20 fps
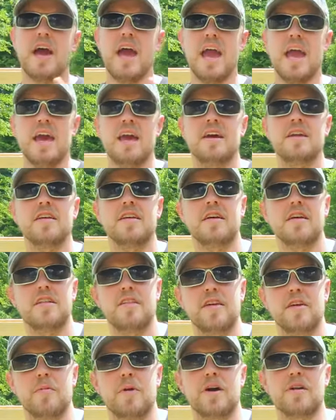and
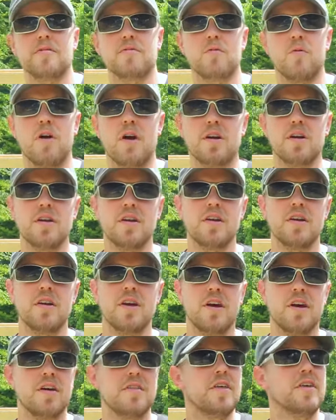the amount of water
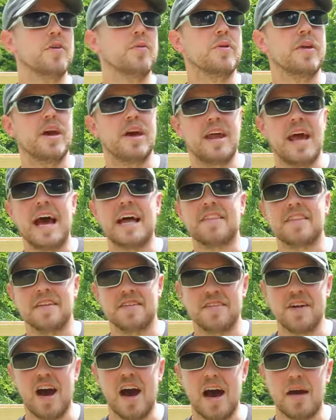that you get at the
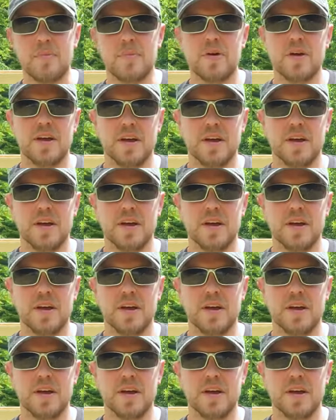top